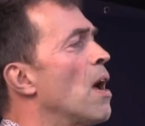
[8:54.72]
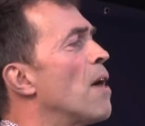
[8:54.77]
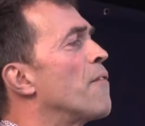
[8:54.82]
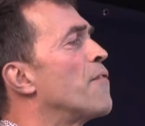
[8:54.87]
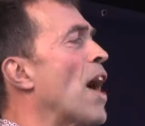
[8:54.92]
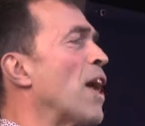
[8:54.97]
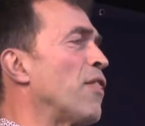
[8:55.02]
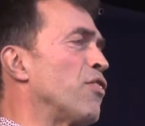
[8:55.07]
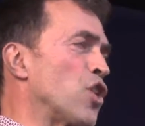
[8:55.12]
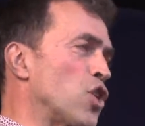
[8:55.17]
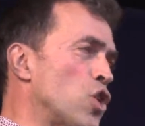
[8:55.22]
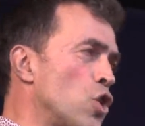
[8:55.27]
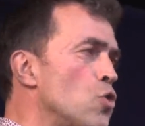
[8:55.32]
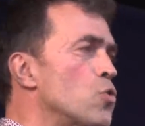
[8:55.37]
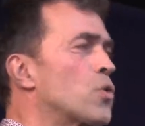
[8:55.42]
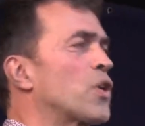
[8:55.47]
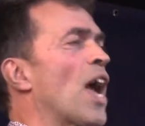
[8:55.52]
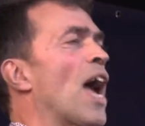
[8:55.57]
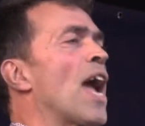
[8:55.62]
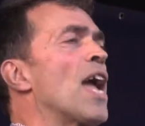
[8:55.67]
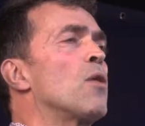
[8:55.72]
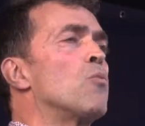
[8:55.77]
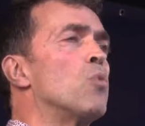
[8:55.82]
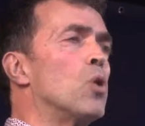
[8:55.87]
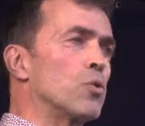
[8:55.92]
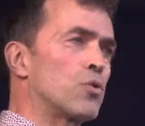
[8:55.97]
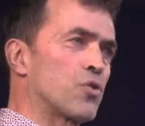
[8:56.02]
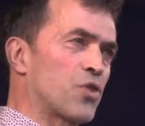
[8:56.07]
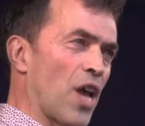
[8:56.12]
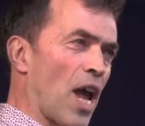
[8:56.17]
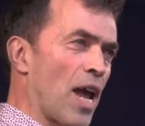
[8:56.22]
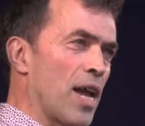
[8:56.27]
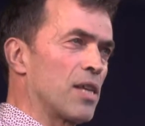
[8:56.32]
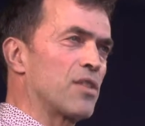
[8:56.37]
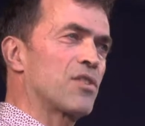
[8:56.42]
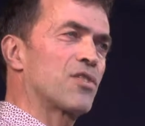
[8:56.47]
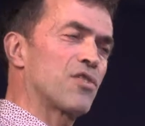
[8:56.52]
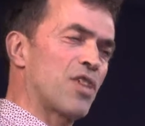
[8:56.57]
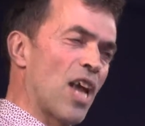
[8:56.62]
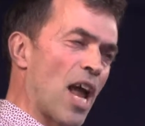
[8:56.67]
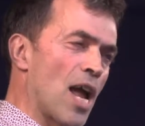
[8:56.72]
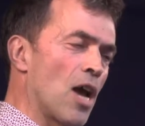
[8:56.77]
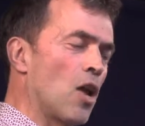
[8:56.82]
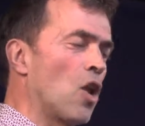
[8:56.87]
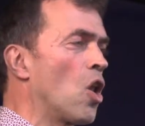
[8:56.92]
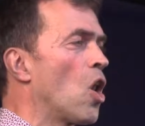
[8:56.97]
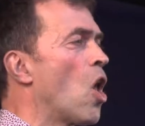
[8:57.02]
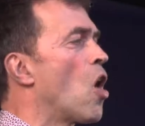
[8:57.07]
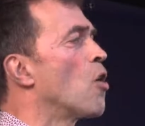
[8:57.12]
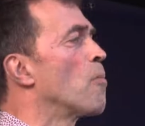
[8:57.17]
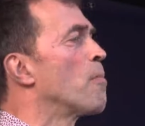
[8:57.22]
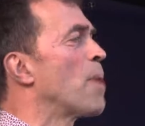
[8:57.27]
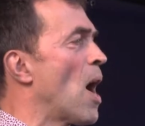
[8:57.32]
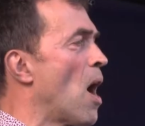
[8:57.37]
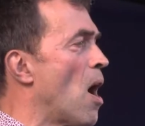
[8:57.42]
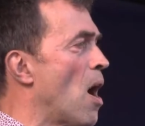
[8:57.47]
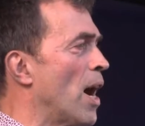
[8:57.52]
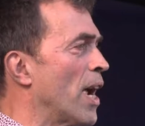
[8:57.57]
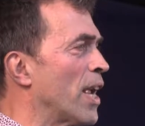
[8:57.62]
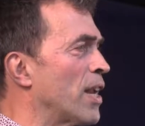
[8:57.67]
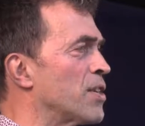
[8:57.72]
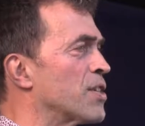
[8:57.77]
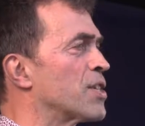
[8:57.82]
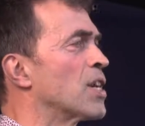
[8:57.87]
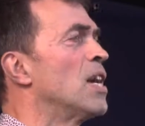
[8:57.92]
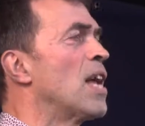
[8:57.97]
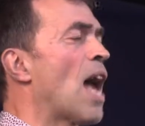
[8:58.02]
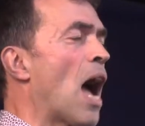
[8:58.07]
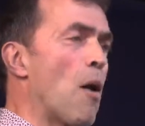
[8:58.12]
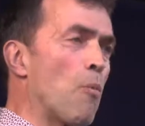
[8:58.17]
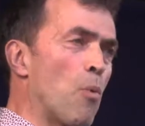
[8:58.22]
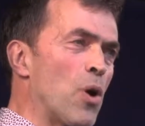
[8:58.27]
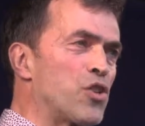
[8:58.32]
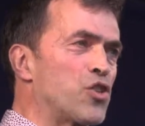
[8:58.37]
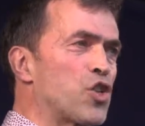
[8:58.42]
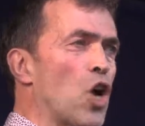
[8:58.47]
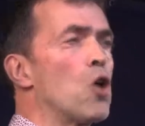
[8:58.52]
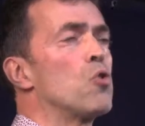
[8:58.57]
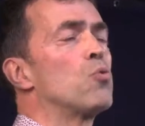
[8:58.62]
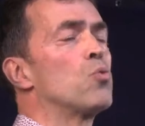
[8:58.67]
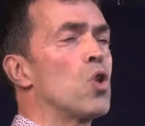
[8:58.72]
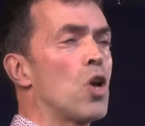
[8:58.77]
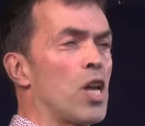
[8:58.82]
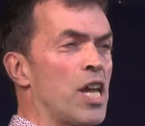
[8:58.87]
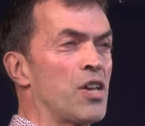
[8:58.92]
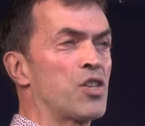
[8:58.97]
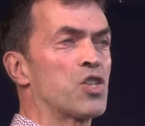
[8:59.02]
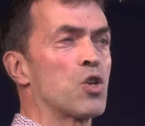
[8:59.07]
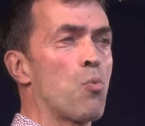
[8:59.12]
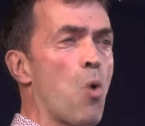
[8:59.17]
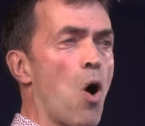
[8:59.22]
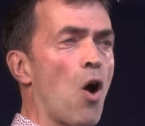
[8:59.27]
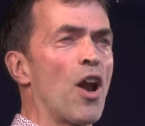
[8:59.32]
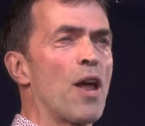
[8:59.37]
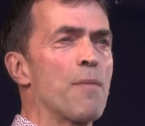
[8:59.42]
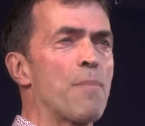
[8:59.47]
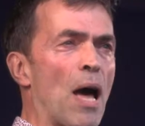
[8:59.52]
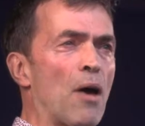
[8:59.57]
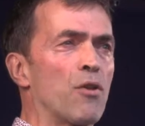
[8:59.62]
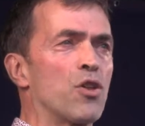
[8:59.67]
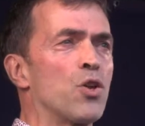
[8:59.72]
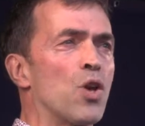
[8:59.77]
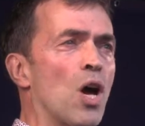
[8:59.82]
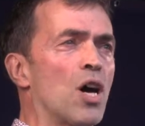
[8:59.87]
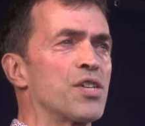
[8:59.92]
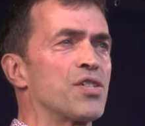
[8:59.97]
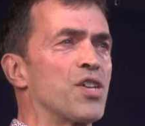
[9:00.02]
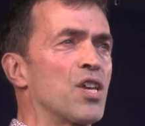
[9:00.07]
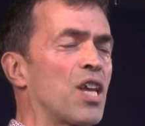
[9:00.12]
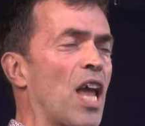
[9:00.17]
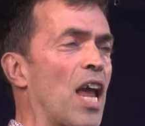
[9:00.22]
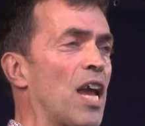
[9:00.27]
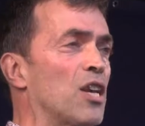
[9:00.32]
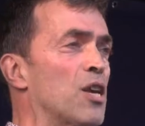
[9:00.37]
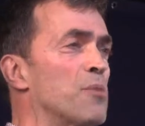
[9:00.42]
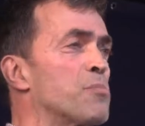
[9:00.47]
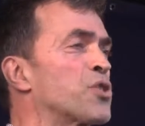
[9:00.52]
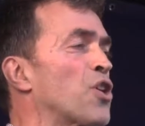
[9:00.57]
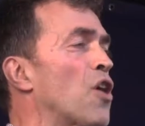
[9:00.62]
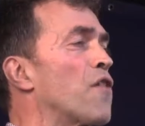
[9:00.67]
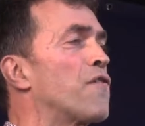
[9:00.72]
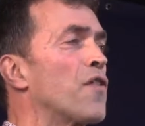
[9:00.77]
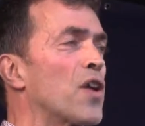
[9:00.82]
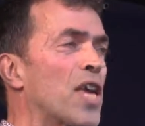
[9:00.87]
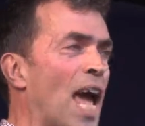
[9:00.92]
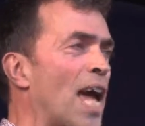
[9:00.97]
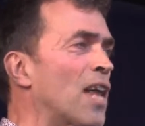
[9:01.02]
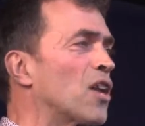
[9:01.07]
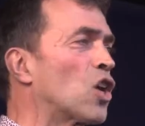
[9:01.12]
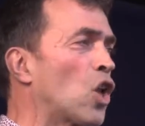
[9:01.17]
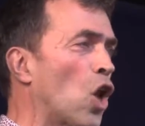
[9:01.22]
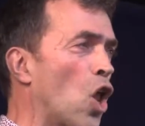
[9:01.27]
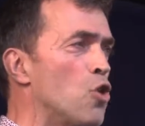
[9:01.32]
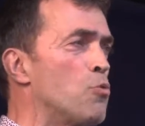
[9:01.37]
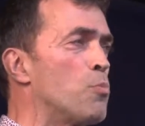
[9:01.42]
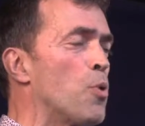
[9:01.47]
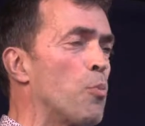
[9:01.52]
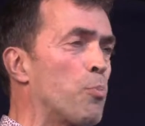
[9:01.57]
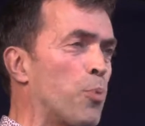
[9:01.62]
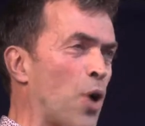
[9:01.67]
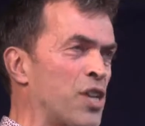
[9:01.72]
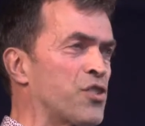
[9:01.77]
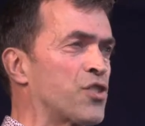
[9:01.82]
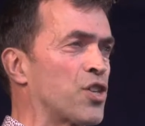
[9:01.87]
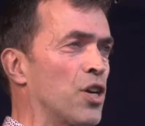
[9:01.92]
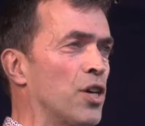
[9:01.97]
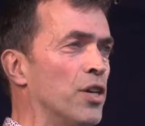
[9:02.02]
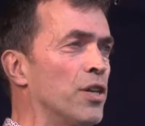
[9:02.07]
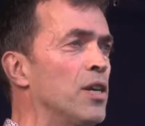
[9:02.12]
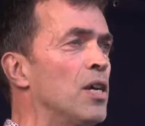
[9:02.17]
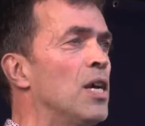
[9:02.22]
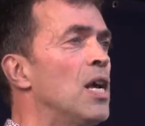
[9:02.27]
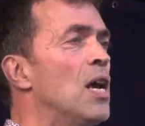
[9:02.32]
then the UK will tail along behind and we don't need to worry about the United Kingdom. So forget global Britain.